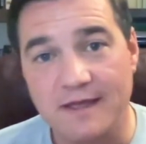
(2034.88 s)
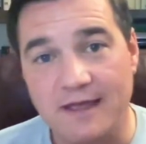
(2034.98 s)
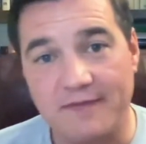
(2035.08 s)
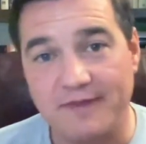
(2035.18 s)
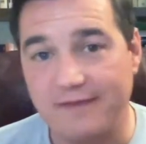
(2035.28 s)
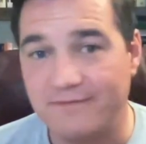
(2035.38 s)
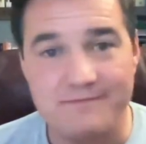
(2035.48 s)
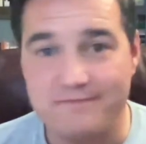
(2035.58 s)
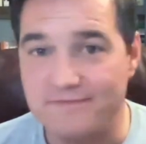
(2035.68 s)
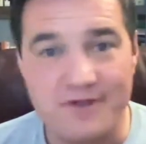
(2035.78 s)
And that
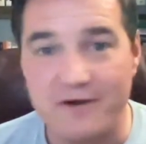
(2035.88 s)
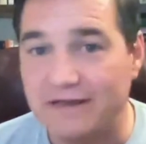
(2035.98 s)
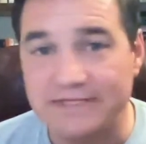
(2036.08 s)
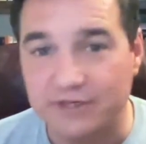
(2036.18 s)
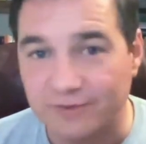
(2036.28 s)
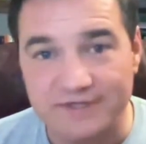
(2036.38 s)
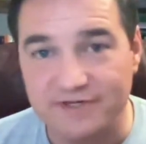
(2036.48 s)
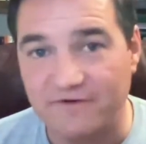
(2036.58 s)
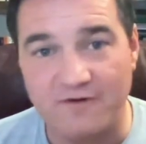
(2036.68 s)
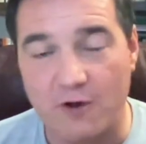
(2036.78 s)
there isn't a
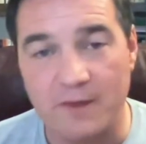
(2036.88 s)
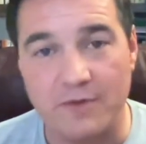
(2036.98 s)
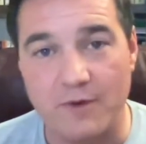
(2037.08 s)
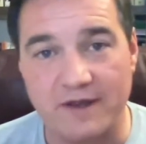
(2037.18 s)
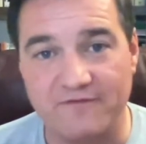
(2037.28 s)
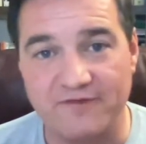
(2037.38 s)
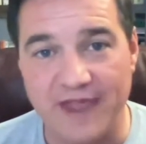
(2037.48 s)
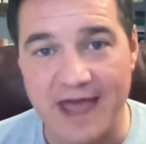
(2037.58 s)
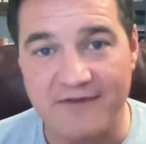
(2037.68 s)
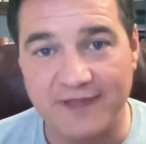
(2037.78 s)
reserve army waiting for the
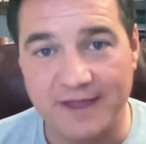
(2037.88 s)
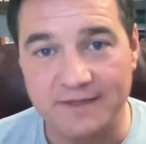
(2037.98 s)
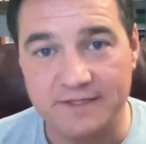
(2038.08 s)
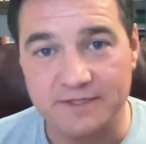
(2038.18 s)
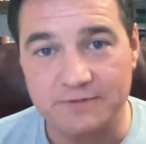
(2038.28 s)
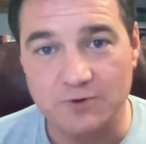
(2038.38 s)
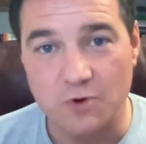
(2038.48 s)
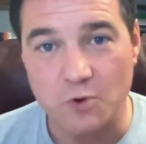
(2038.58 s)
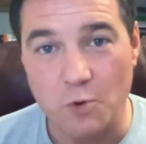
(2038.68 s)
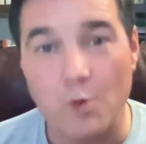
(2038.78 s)
Afghans.
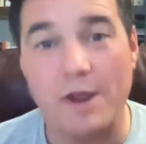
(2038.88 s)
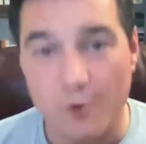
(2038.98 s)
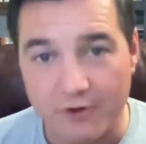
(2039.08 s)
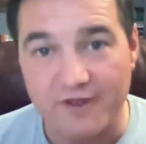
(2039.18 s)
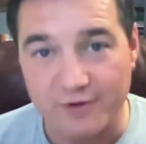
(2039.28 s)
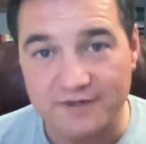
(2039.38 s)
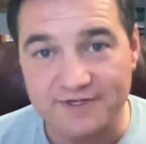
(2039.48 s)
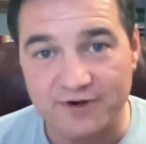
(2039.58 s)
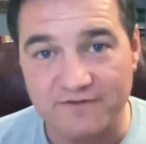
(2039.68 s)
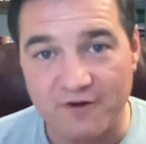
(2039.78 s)
We were their
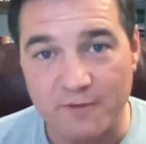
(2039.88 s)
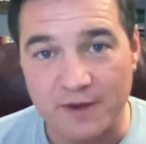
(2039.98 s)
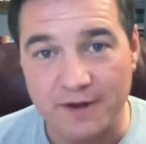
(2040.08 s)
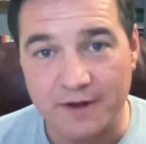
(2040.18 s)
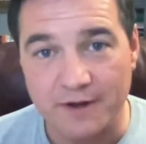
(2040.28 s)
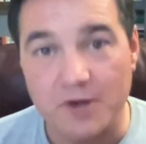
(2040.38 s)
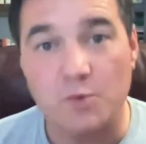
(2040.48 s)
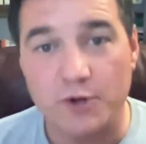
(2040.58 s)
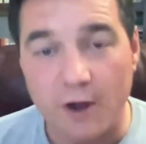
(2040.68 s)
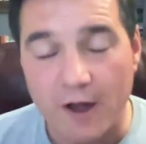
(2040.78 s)
reserve army, and
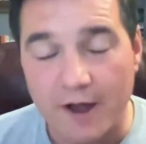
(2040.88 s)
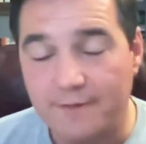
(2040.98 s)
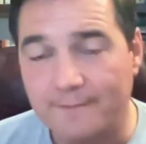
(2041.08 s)
we're gone.